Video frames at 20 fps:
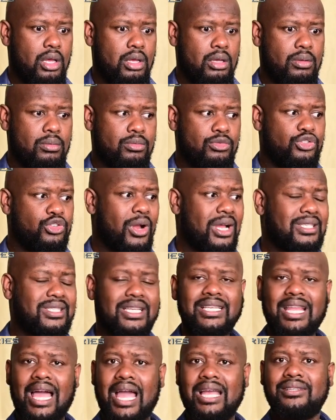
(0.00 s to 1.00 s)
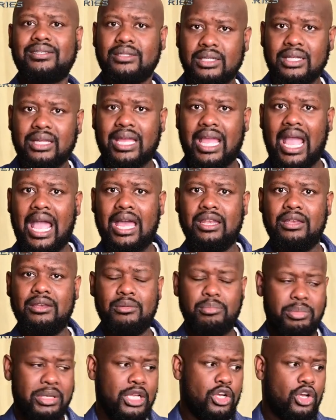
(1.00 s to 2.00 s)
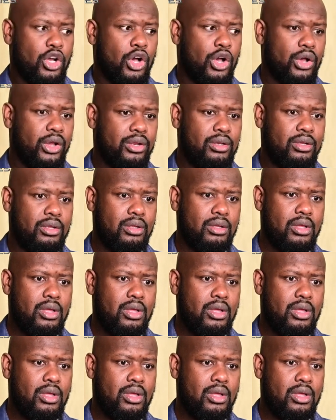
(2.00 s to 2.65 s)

Dressing nice can be good,